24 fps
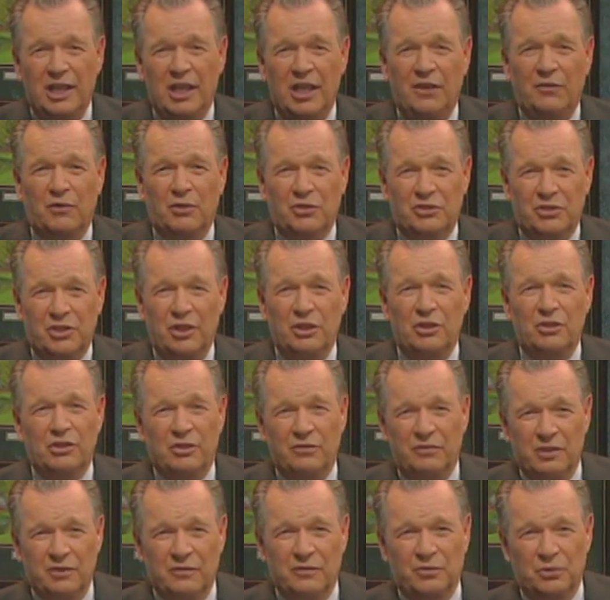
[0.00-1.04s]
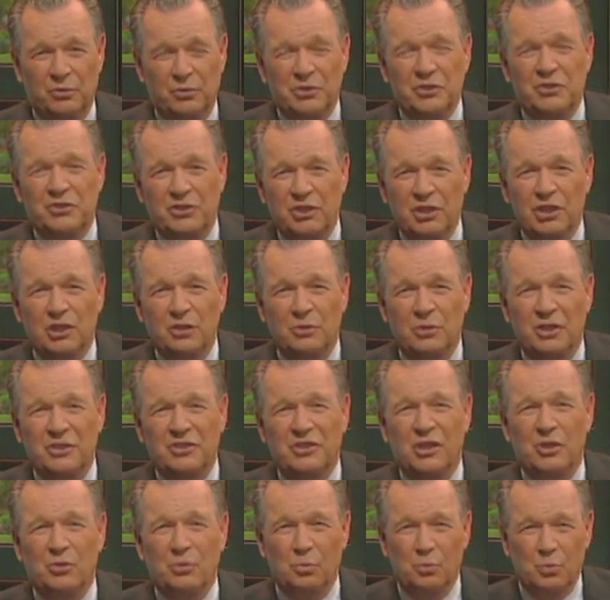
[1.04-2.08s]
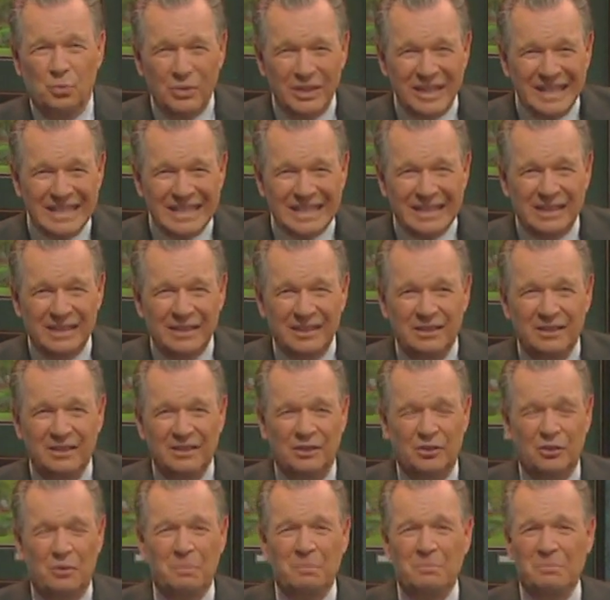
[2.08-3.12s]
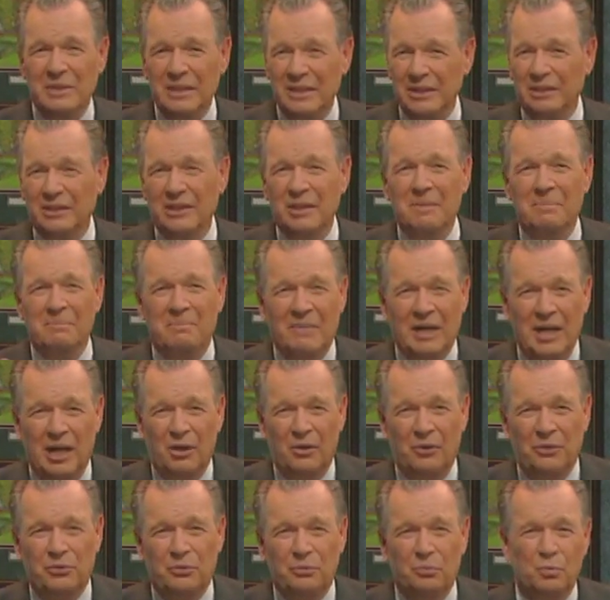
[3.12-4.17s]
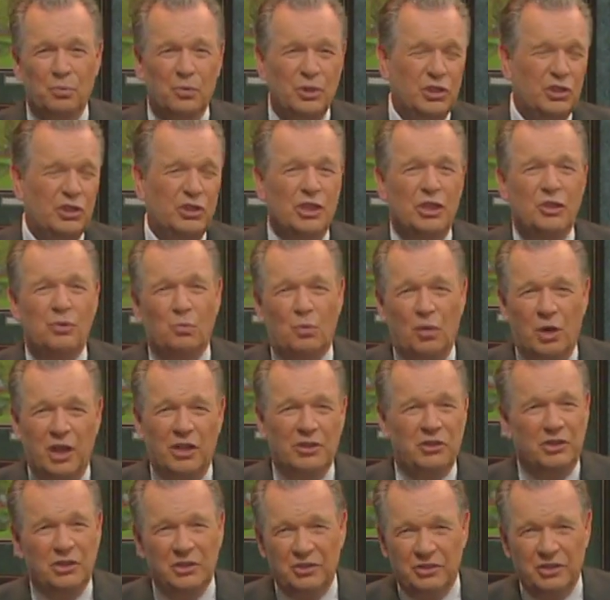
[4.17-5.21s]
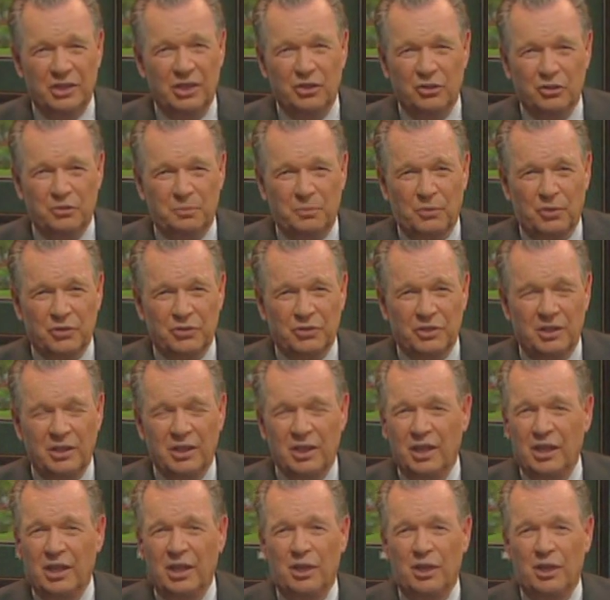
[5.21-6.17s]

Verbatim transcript: If your centers of influence see you as a weak, you know, mealy mouthed, wishy washy salesperson,